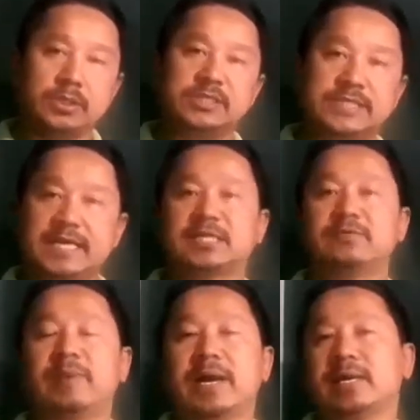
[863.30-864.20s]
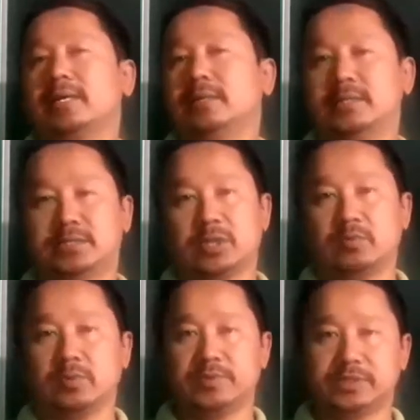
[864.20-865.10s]
checked by these
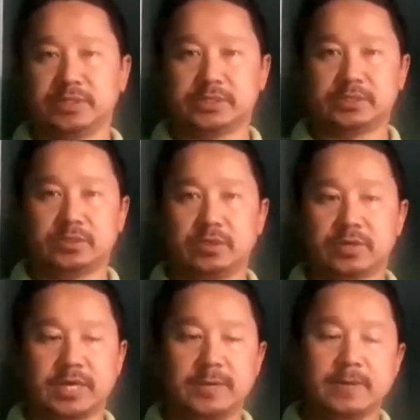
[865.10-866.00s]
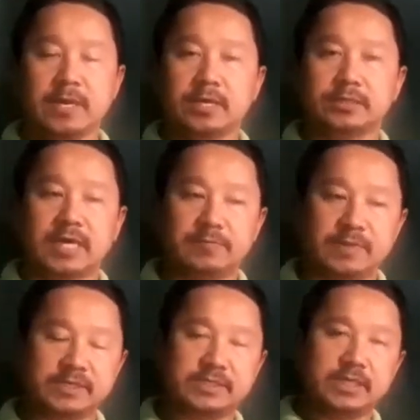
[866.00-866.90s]
WBCs. Okay, that
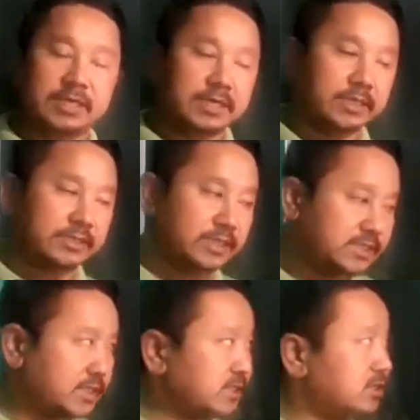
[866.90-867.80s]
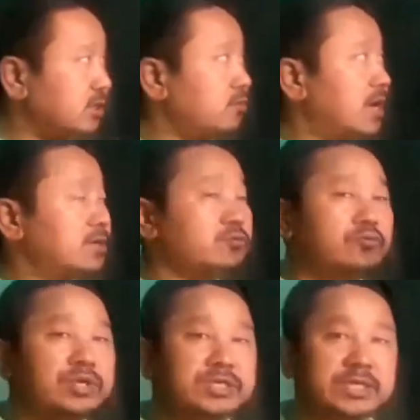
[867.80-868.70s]
means this is the one
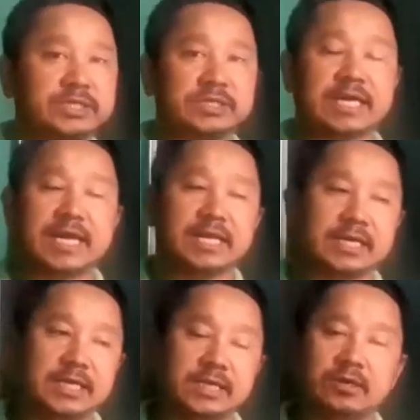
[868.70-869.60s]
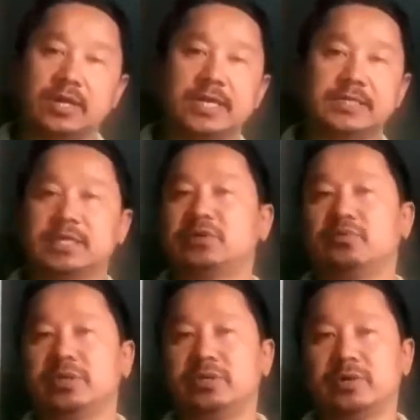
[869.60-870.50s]
which is directly connected
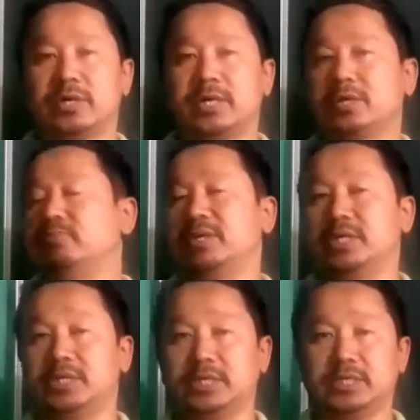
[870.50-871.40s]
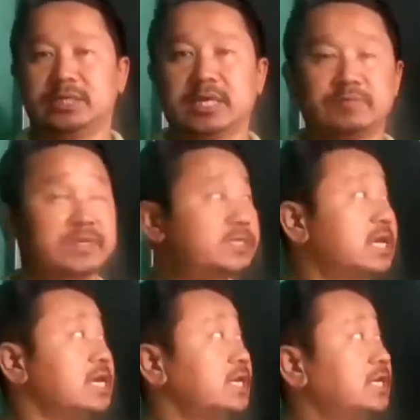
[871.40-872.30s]
with your immunity. That means
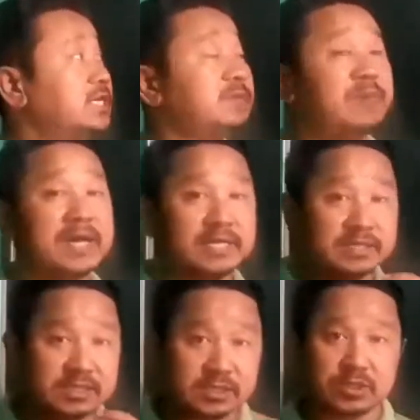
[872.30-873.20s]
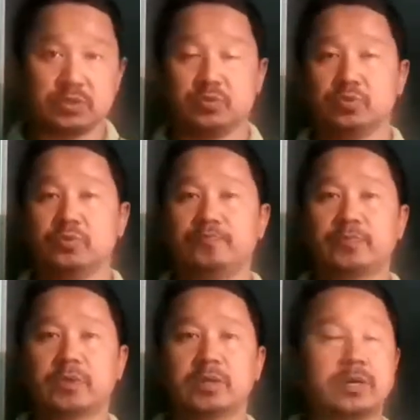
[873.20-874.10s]
it defends you.
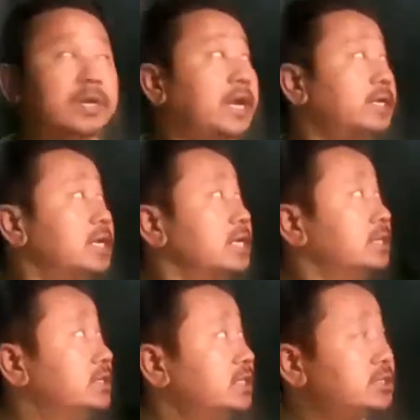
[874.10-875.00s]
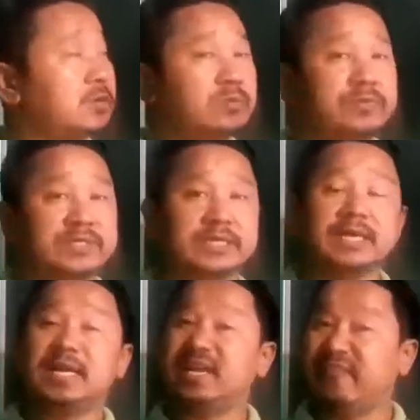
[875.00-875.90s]
All right, this
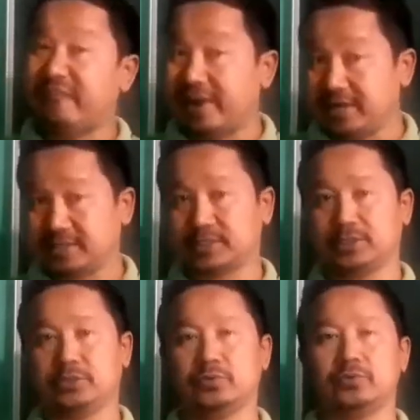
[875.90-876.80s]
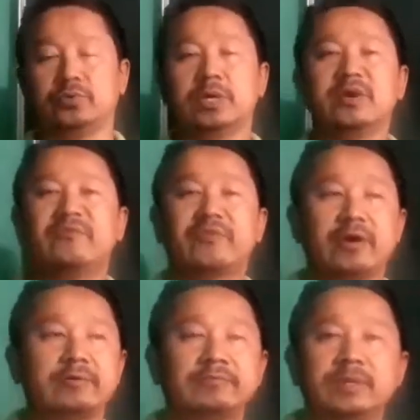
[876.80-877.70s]
WBC defends you
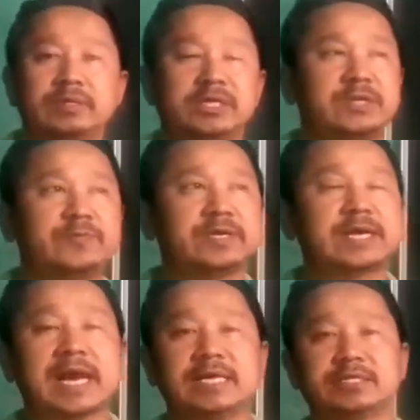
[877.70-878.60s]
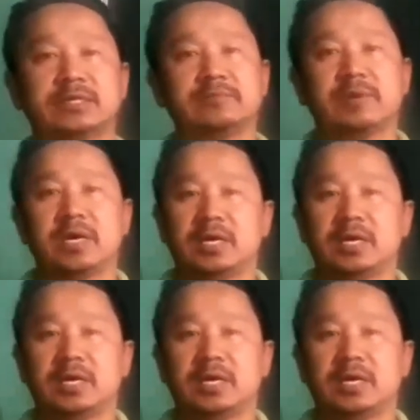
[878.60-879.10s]
from the different kinds of